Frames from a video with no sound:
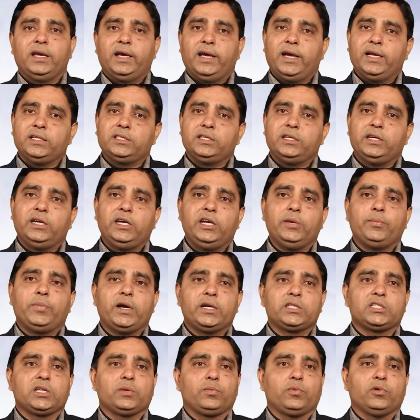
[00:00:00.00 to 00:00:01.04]
as it
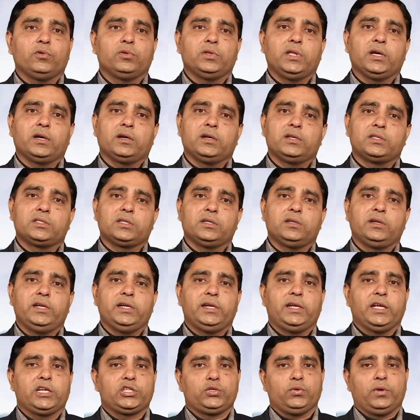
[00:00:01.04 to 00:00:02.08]
depends upon the concerned
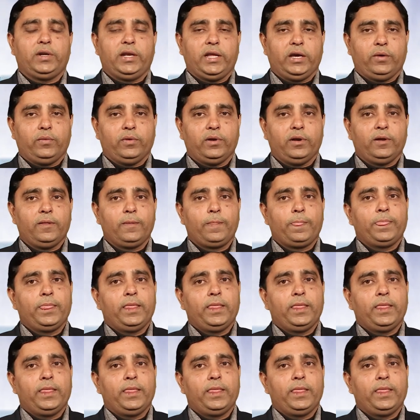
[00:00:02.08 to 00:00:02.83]
intellectual level,